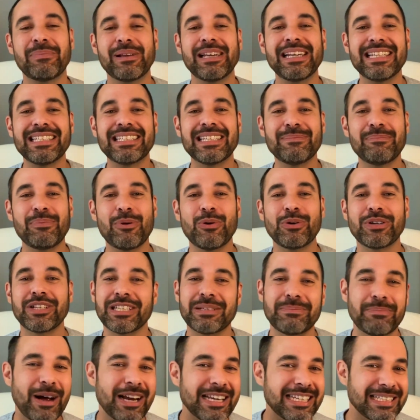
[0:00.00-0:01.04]
please support
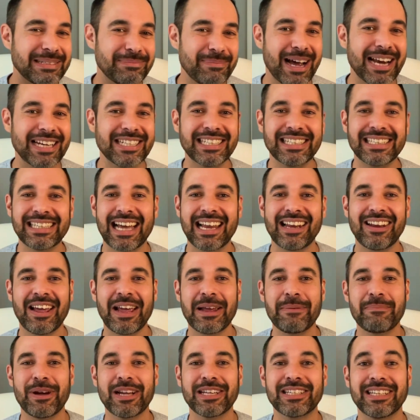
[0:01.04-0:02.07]
us by smashing that
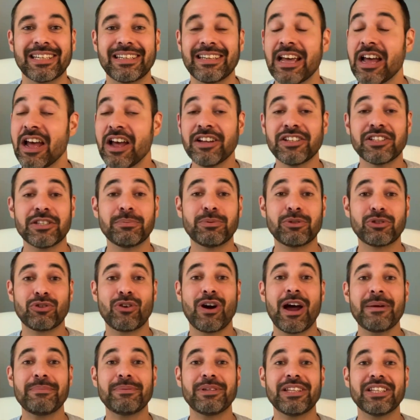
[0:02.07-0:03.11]
like button,
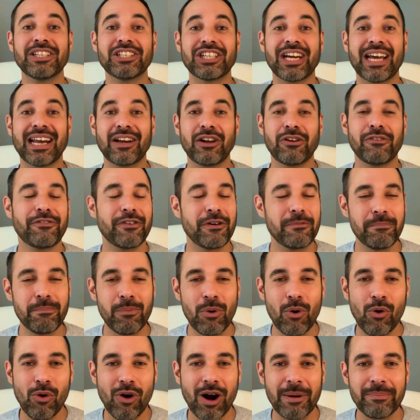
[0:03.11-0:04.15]
subscribe to the channel for
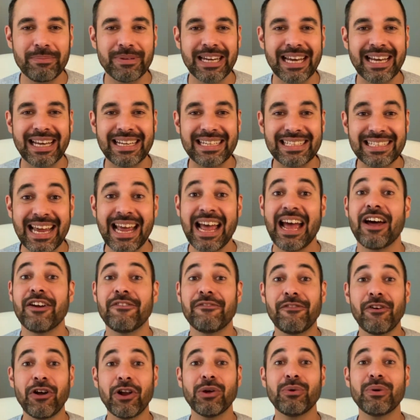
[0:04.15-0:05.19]
more updates,
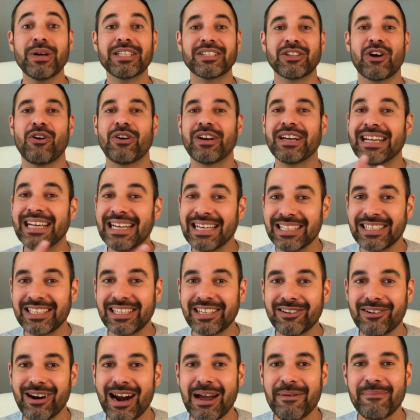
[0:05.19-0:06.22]
and follow us on
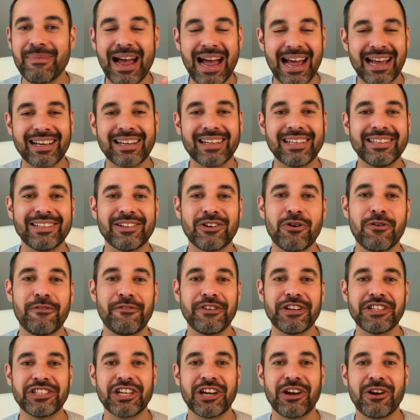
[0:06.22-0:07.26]
Instagram at Clinical
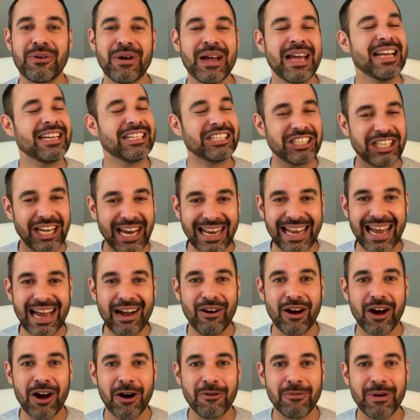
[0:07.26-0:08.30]
Physio. Check
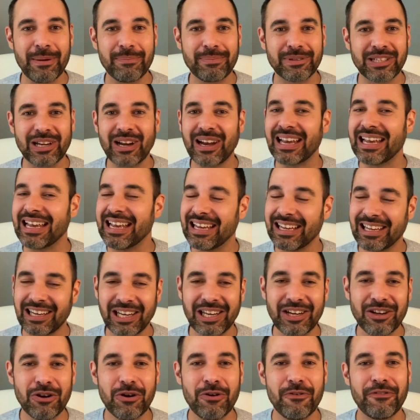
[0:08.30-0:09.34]
out our website,
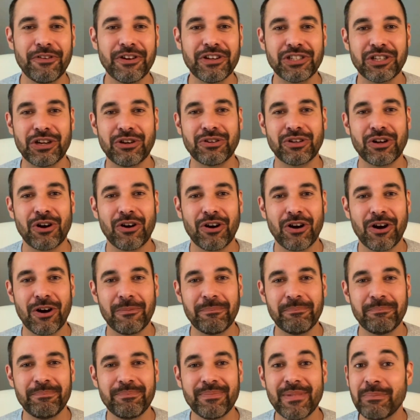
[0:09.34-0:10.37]

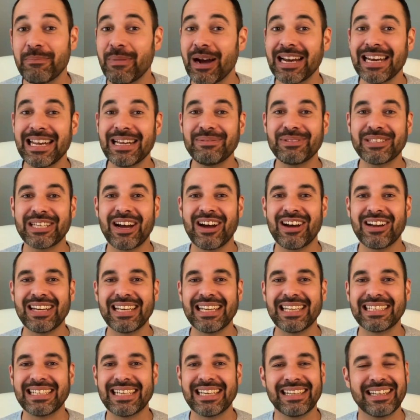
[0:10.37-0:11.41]
clinicalphysio.com. My name's
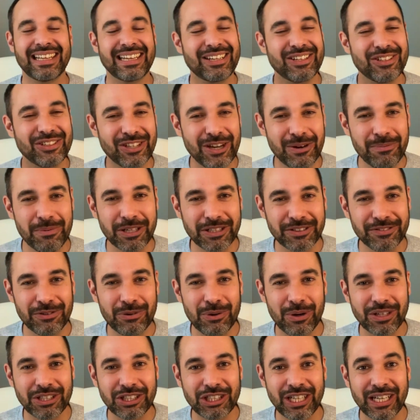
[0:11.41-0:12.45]
Khalid. Thank you so much for
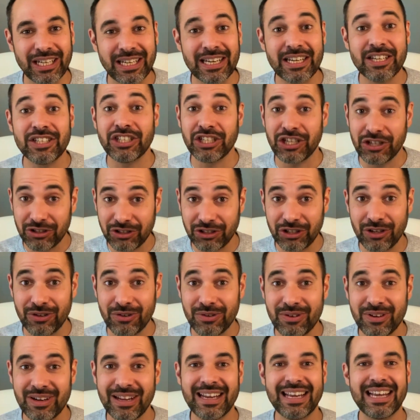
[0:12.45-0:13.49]
watching. See you
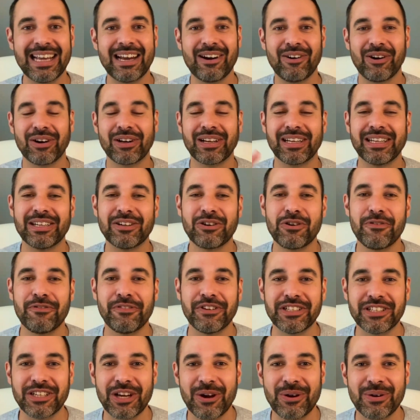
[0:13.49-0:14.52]
soon here on Clinical
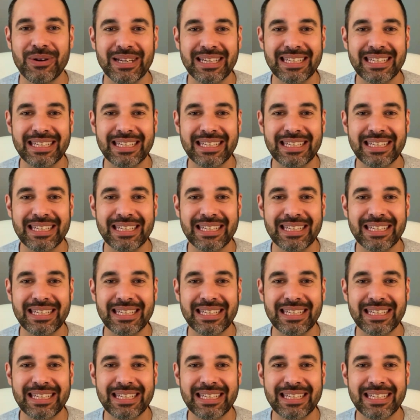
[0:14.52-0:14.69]
Physio.